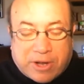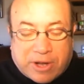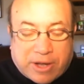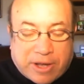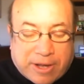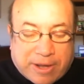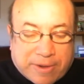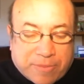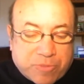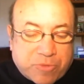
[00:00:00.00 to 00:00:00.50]

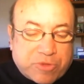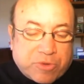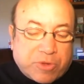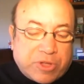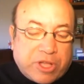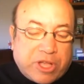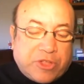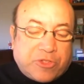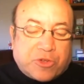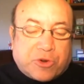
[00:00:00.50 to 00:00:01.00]
So
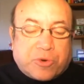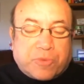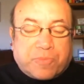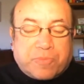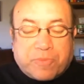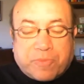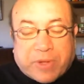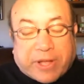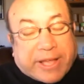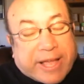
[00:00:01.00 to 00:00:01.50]
you
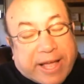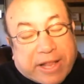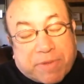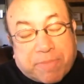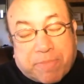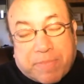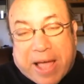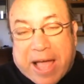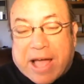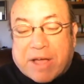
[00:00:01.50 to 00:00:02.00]
either,
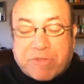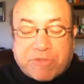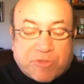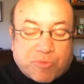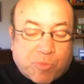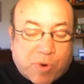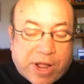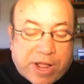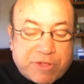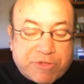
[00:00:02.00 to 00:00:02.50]
again, pass
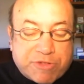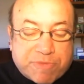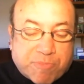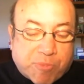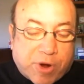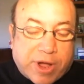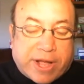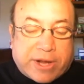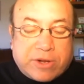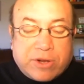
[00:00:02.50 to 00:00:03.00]
the race,
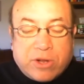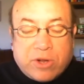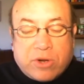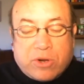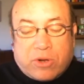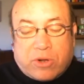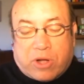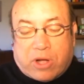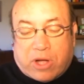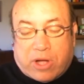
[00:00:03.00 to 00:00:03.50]
spread,
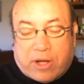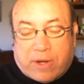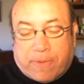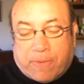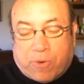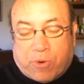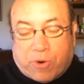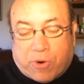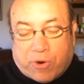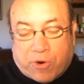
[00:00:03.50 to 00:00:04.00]

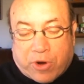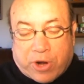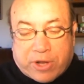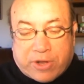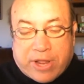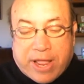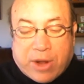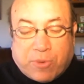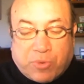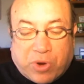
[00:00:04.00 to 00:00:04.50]
or
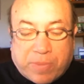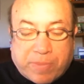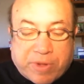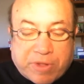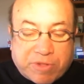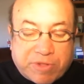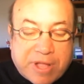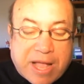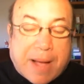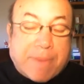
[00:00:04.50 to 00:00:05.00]
take
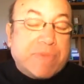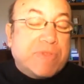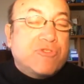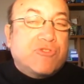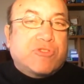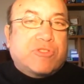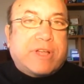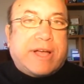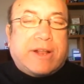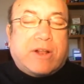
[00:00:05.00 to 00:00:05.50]
Reba's tops
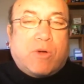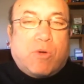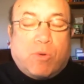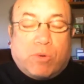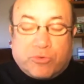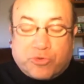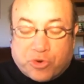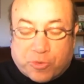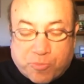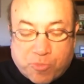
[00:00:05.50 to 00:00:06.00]
and just kind of
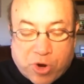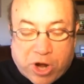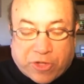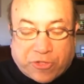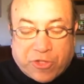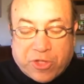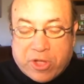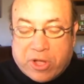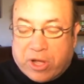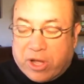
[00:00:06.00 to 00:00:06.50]
hold your
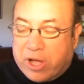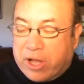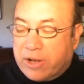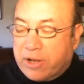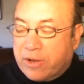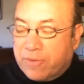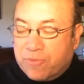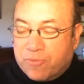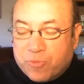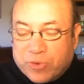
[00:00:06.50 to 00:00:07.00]
breath.
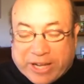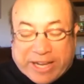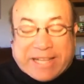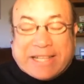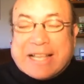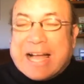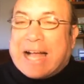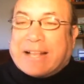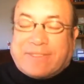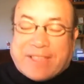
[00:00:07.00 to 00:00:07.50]
Really
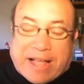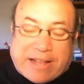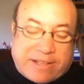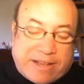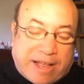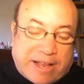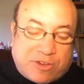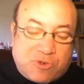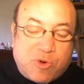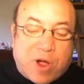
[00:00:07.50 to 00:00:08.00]
not
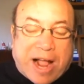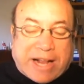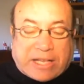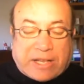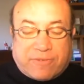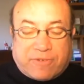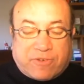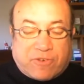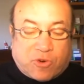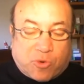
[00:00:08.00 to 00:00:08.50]
that
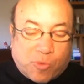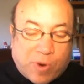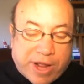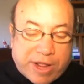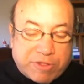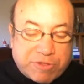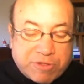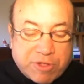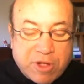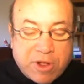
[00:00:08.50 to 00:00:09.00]
attractive in a
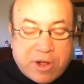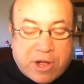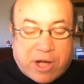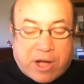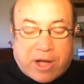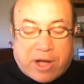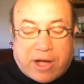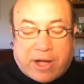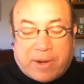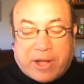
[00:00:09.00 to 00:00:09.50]
race,
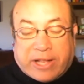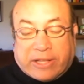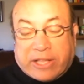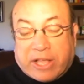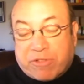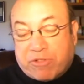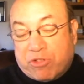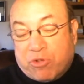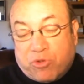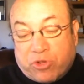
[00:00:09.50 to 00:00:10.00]

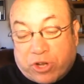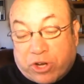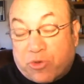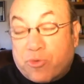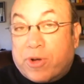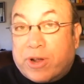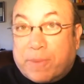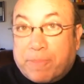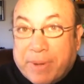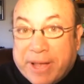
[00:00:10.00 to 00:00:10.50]
unless you're going to
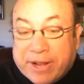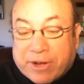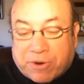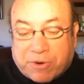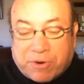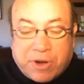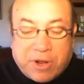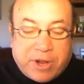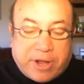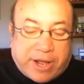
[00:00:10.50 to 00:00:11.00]
try to beat
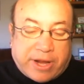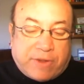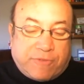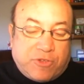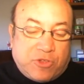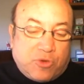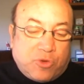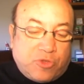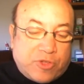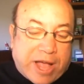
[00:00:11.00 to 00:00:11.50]
her. And
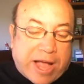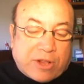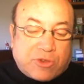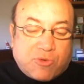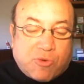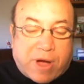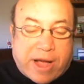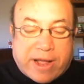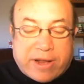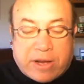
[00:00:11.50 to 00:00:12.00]
if you do that,
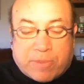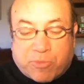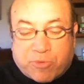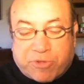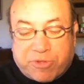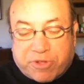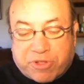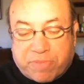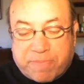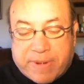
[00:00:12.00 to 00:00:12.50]
try number
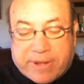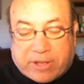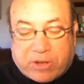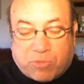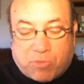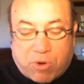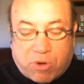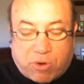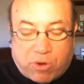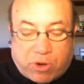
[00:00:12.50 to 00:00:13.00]
6, Bella
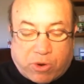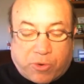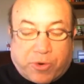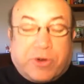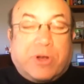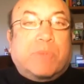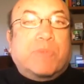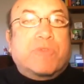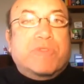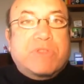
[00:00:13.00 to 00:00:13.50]
Roja,
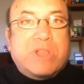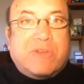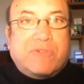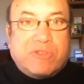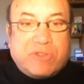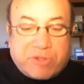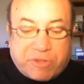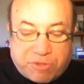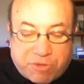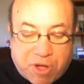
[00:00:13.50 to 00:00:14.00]
or number
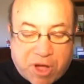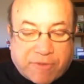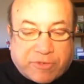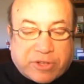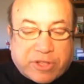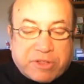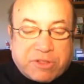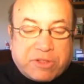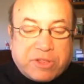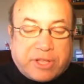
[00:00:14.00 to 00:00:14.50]
7,
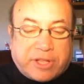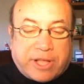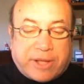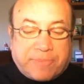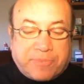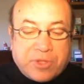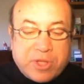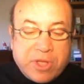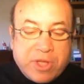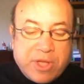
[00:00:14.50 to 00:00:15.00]
Softly Singing.
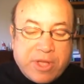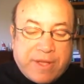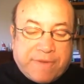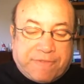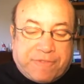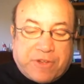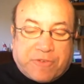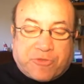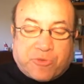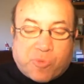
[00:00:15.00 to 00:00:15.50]

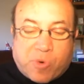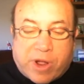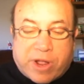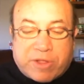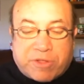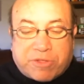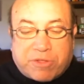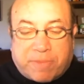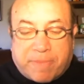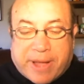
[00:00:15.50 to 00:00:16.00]
Fifth
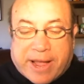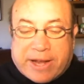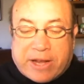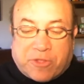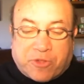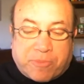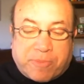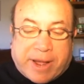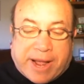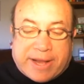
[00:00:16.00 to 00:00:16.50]
race,
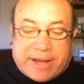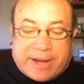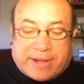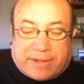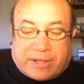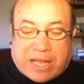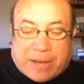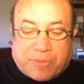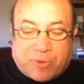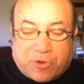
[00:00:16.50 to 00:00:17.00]
another maiden
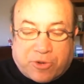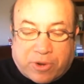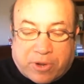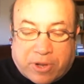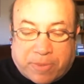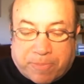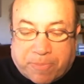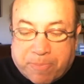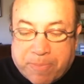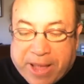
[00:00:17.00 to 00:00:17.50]

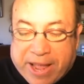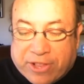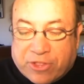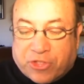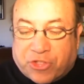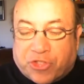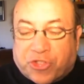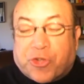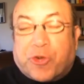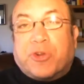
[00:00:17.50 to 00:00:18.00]
claimer,
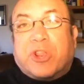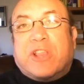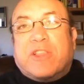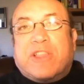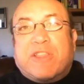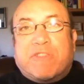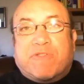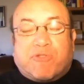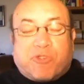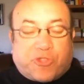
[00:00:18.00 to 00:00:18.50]
maiden 30,
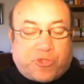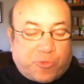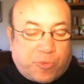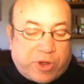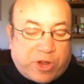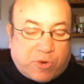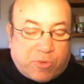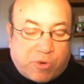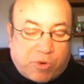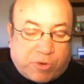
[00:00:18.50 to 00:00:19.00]
this is for
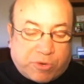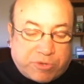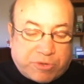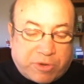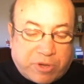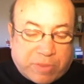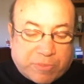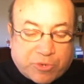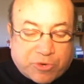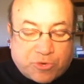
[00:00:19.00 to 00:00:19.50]
3-year-olds,
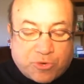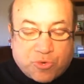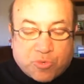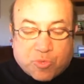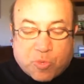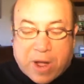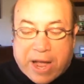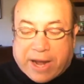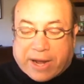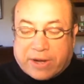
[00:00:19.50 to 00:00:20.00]
and number
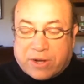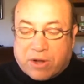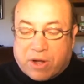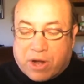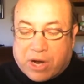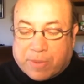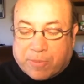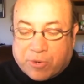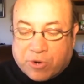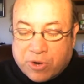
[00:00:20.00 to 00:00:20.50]
2, Rockin
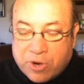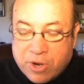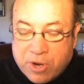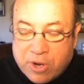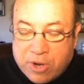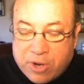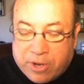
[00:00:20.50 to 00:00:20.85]
Harbor.